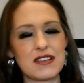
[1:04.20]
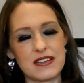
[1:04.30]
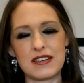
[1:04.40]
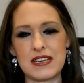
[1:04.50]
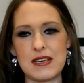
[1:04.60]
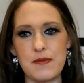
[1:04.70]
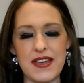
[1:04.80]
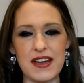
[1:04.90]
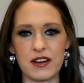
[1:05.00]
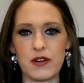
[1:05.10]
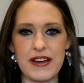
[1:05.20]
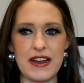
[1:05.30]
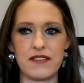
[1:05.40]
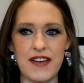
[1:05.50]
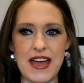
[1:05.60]
keep that
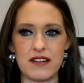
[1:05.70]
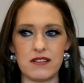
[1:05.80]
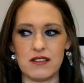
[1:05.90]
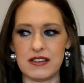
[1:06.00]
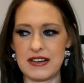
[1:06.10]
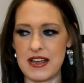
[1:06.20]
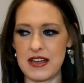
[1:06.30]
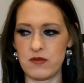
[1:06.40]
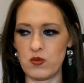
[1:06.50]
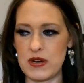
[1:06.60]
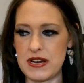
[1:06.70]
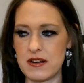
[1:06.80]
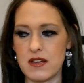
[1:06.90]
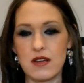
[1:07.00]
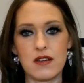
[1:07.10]
creative hat on, and we
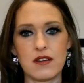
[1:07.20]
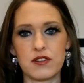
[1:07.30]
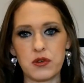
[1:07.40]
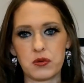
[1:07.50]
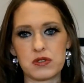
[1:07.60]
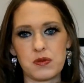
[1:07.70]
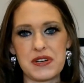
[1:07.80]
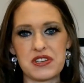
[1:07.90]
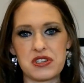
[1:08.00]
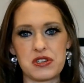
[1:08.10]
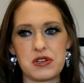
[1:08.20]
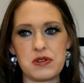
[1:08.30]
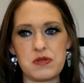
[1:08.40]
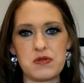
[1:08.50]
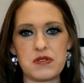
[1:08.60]
don't switch
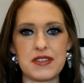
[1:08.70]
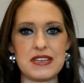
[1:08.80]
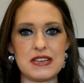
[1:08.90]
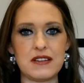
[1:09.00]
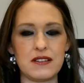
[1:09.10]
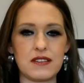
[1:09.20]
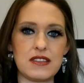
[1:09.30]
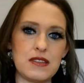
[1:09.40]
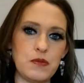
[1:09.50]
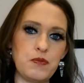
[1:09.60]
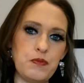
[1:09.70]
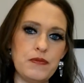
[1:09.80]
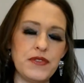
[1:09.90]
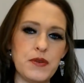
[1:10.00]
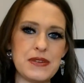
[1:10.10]
to the
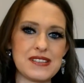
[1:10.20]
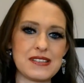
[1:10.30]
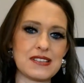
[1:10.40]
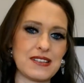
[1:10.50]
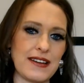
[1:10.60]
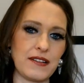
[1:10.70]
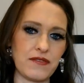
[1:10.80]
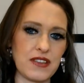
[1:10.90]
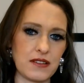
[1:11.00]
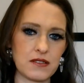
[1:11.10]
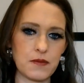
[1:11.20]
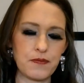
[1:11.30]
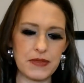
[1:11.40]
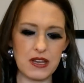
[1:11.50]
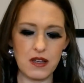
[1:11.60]
business side of things.
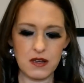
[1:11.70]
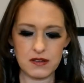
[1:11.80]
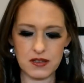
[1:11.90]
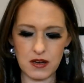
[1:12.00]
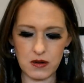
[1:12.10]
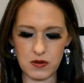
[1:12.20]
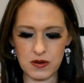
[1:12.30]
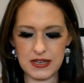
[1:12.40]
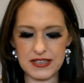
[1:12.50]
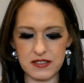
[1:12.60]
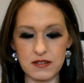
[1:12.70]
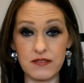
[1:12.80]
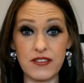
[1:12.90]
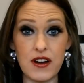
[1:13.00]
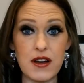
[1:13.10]
So it's
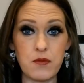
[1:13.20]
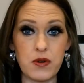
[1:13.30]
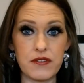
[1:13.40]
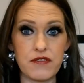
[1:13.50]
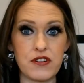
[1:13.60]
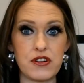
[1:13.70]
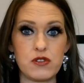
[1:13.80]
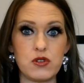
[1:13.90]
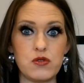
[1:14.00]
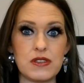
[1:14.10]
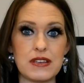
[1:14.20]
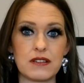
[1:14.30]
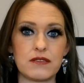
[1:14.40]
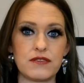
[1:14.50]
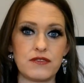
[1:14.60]
very important for you to think
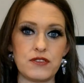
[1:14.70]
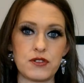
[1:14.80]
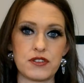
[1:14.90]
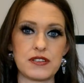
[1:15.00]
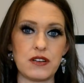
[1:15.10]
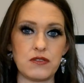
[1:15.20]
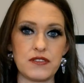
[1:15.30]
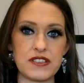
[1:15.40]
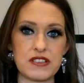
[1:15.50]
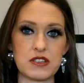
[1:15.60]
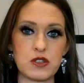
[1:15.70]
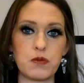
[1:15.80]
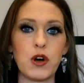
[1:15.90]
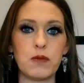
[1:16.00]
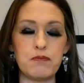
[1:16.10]
of yourself as a
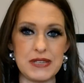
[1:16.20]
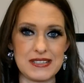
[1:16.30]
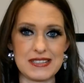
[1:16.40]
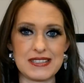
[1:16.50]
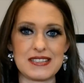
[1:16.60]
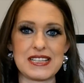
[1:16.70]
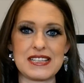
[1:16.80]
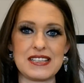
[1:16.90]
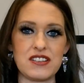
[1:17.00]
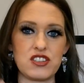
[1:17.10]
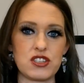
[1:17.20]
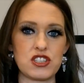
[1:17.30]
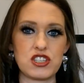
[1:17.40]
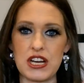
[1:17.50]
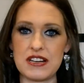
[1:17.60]
small business. As I said, just
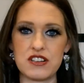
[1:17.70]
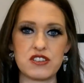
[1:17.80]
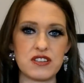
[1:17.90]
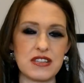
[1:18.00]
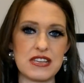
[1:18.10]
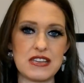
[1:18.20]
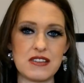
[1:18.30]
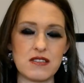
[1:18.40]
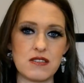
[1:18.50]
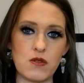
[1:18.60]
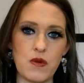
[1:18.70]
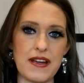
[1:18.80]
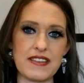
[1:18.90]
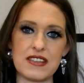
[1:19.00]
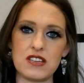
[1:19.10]
change the way
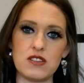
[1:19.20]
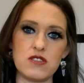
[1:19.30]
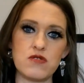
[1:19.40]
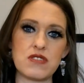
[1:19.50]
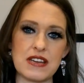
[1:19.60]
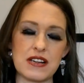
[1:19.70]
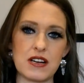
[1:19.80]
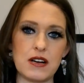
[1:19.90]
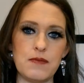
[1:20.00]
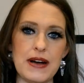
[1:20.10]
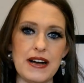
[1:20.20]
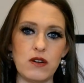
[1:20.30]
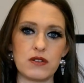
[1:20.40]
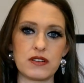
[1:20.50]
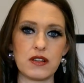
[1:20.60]
that you think
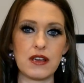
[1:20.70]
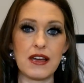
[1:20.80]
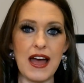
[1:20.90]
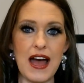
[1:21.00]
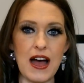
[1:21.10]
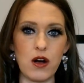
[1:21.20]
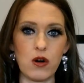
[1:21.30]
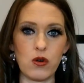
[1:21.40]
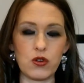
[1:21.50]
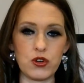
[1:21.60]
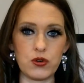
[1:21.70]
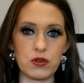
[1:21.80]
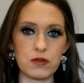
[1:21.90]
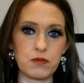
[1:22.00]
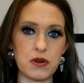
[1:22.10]
about how your
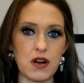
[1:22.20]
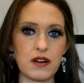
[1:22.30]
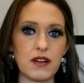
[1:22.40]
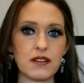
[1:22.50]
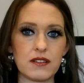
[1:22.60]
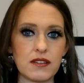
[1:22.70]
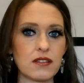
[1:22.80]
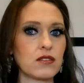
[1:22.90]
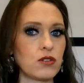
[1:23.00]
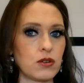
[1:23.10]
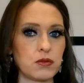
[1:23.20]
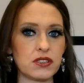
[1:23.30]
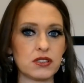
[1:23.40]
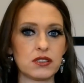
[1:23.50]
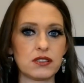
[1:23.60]
product, your
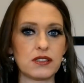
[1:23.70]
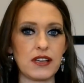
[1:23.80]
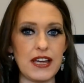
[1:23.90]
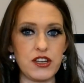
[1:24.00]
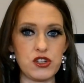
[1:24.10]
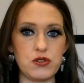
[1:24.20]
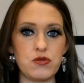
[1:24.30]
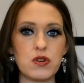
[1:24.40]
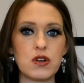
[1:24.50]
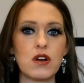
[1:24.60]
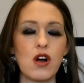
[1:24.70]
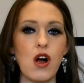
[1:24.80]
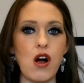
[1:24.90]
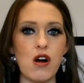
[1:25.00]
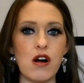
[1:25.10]
book, and you
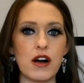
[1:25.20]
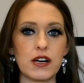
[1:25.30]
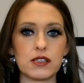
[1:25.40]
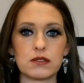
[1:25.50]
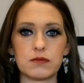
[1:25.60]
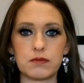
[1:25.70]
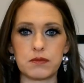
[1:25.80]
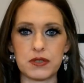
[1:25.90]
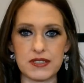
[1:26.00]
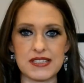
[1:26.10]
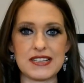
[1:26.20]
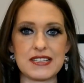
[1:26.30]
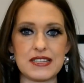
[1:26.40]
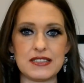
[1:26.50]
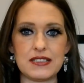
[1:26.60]
are
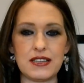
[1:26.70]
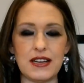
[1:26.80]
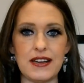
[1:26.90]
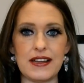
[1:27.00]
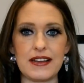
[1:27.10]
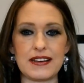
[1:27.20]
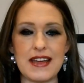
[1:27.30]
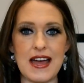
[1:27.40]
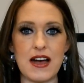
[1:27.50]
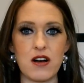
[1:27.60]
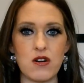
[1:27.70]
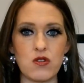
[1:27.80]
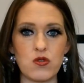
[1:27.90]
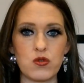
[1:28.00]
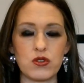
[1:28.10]
presented and
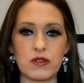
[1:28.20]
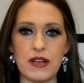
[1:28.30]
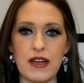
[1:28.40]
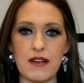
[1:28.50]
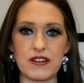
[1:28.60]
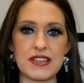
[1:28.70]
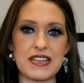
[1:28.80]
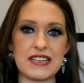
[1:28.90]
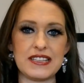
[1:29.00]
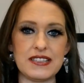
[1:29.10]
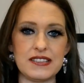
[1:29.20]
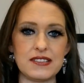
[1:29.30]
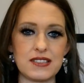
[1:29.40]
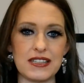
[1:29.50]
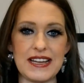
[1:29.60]
how everything
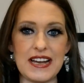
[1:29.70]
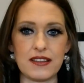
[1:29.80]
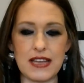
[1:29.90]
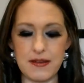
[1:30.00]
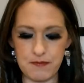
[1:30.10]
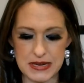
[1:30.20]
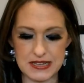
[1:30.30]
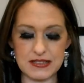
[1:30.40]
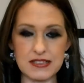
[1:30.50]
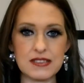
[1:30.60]
is laid out. That means